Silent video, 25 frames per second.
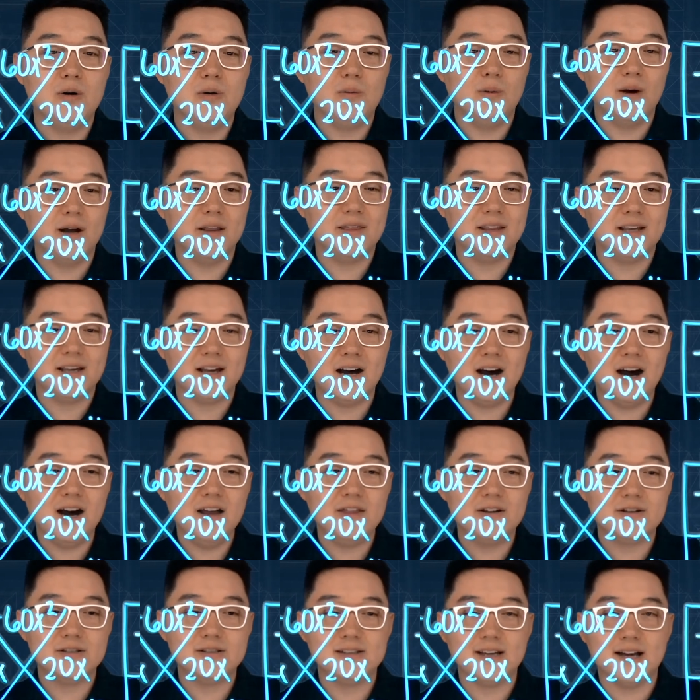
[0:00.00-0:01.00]
what the
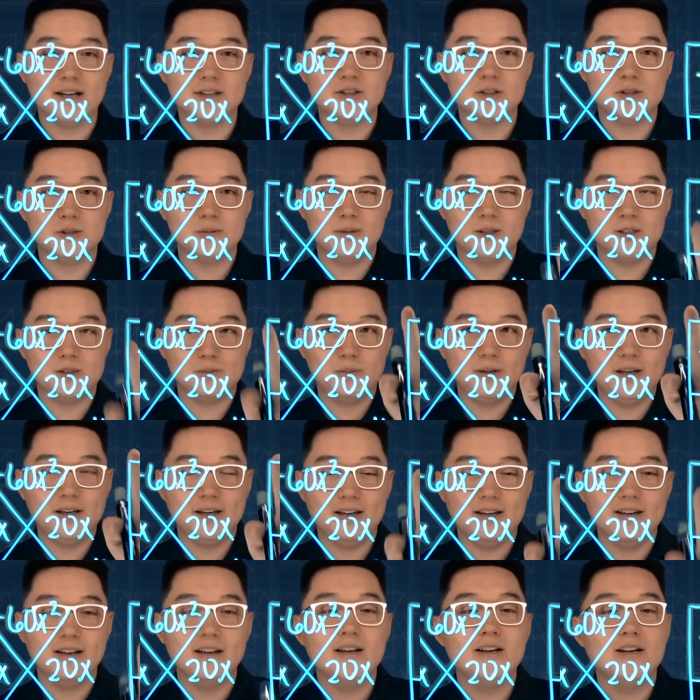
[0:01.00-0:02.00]
other sections must be.